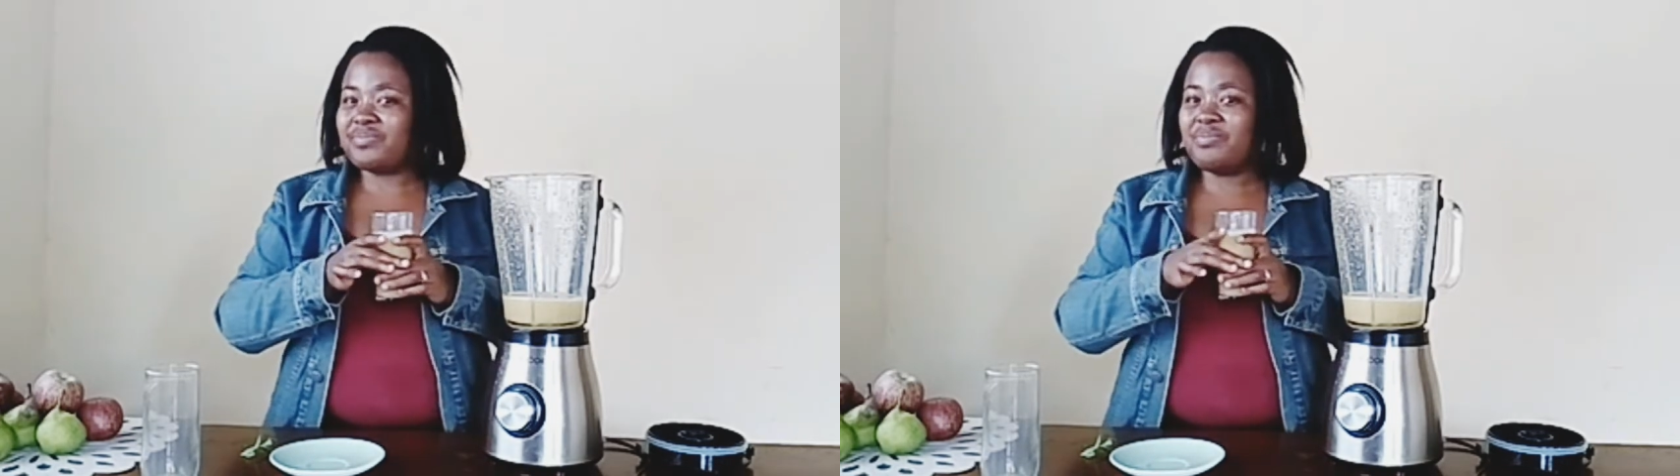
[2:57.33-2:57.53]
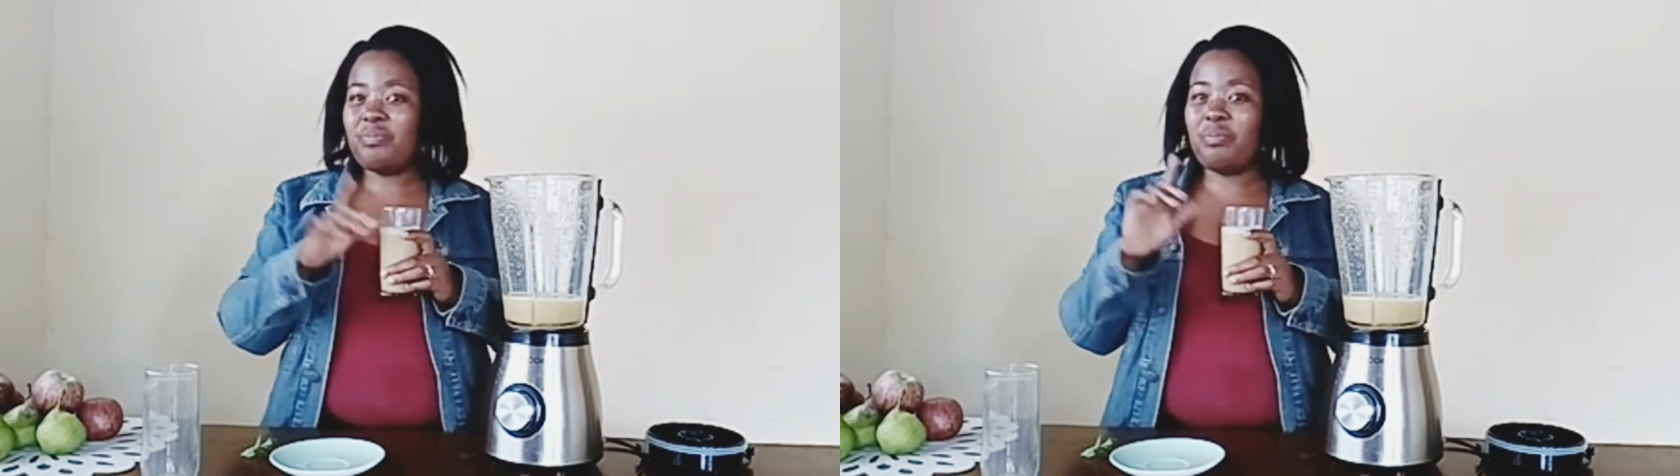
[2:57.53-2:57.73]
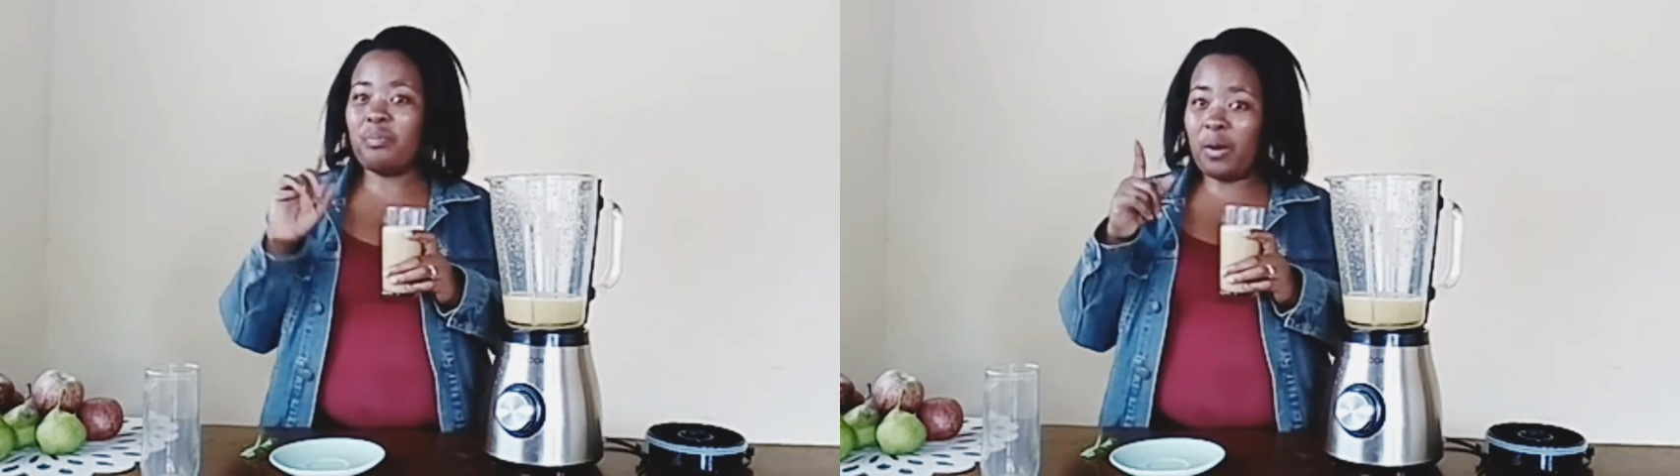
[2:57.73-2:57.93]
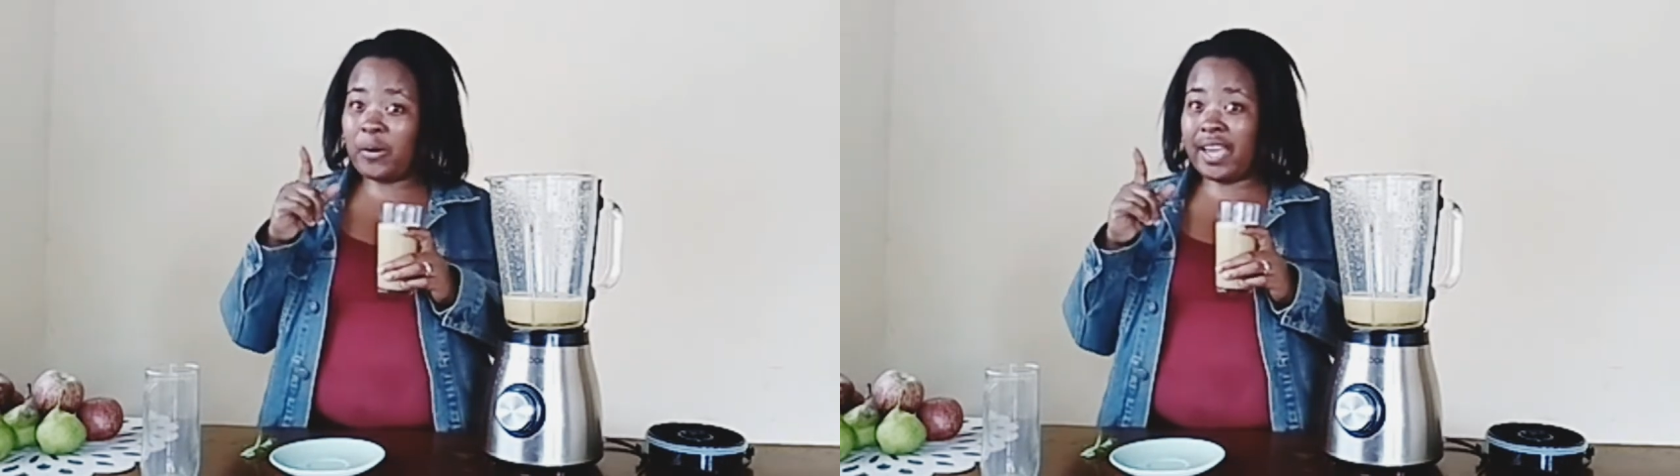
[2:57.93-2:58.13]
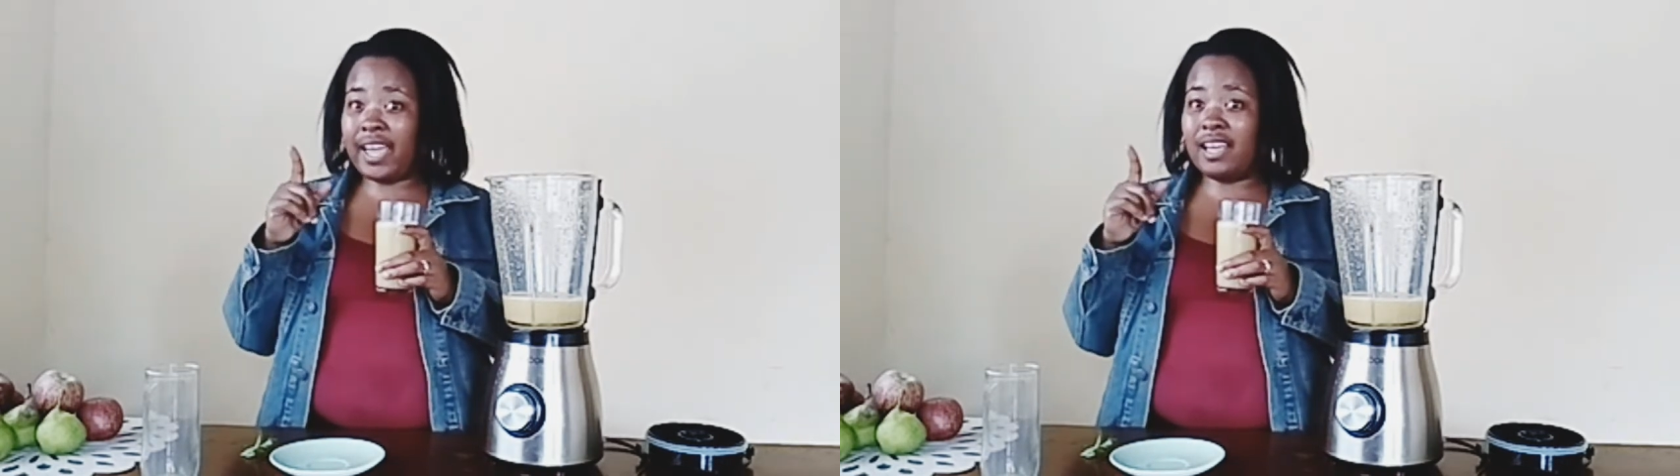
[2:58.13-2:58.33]

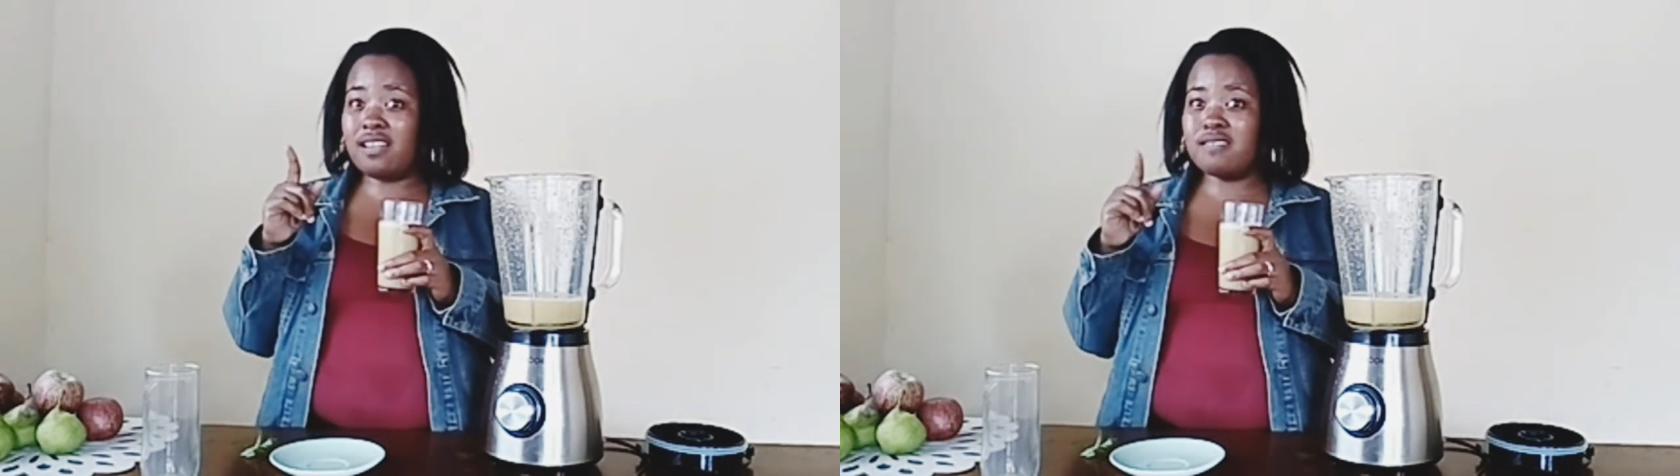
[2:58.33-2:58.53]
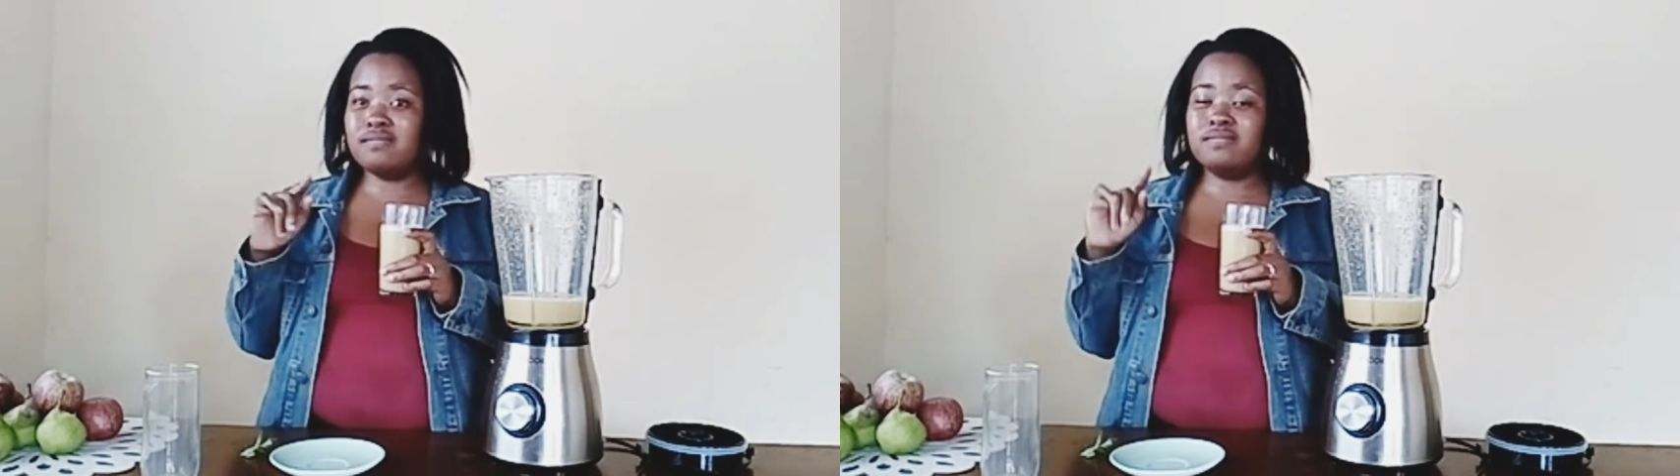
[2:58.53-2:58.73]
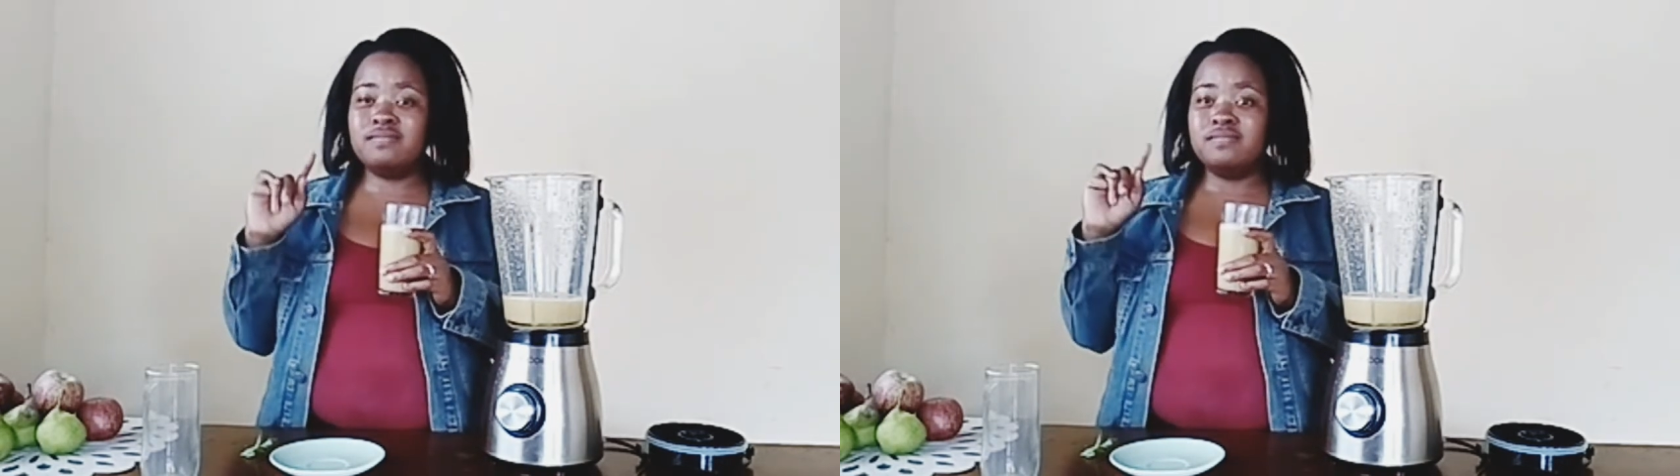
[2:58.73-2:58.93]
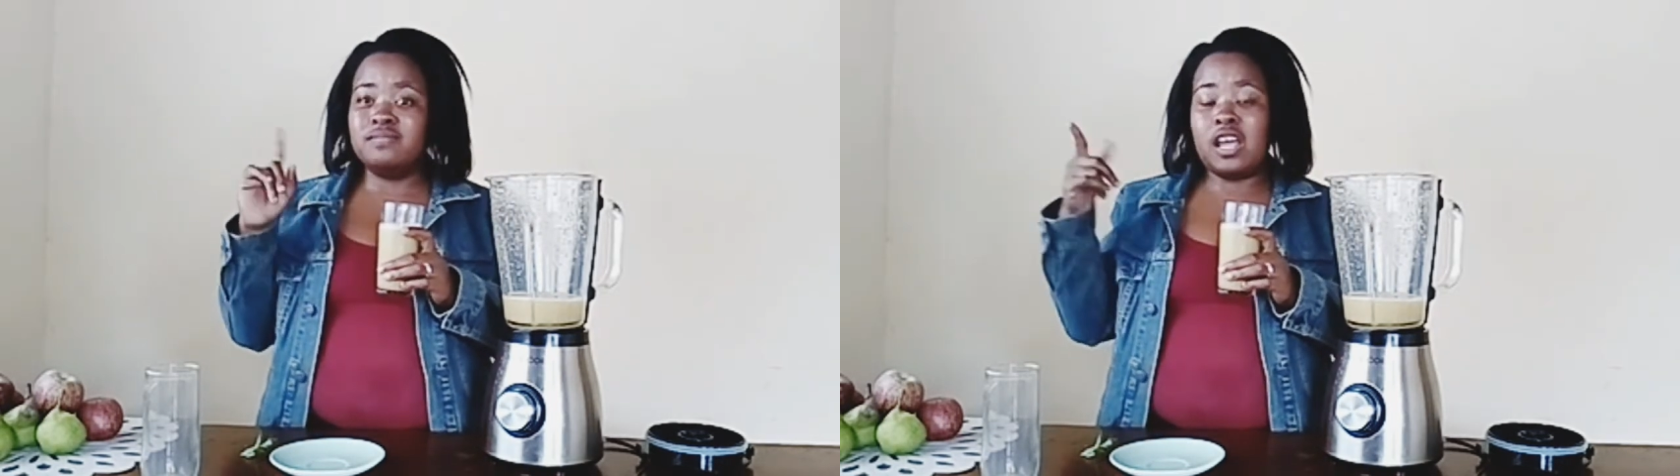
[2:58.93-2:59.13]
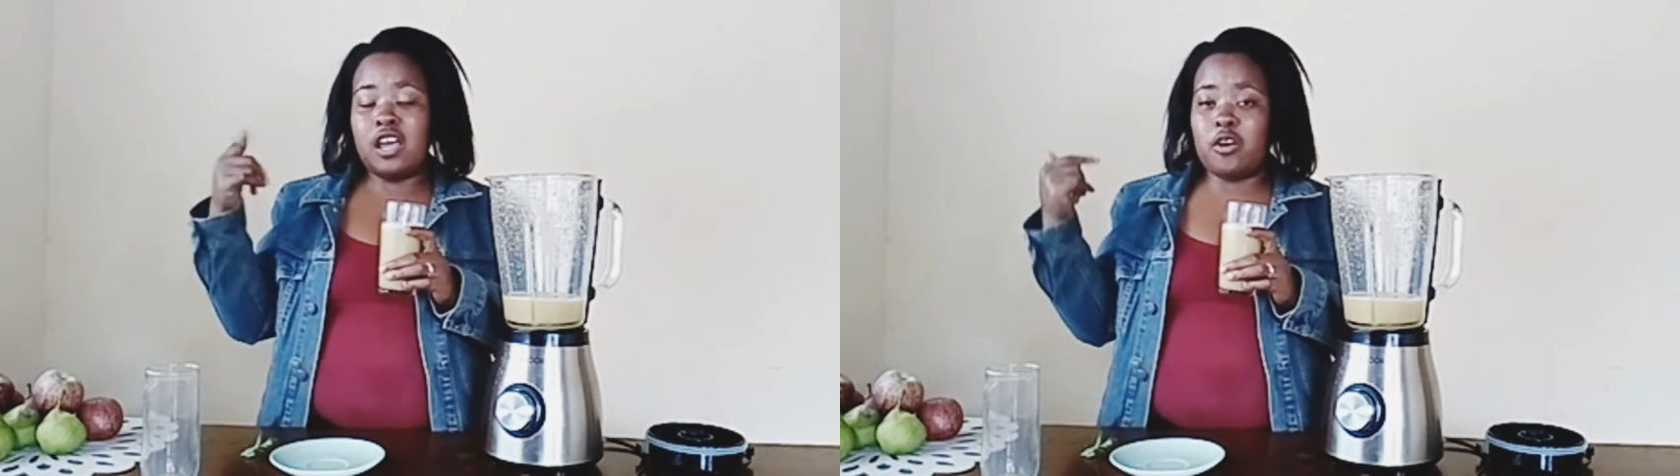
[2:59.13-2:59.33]
Okay, go
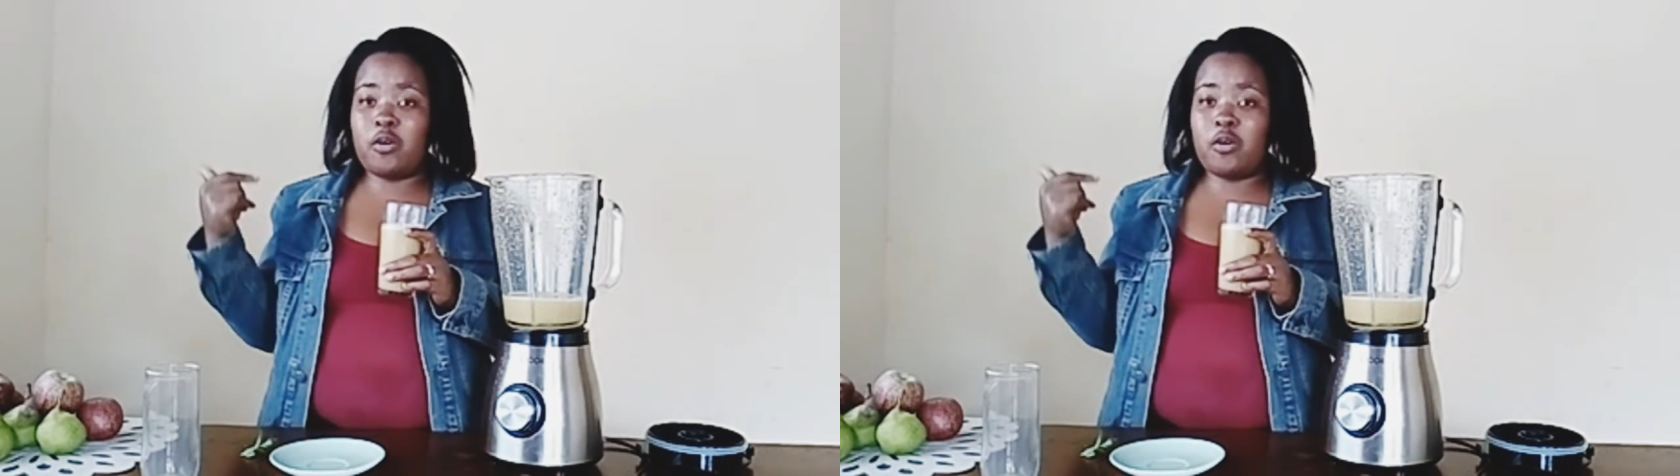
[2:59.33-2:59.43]
ahead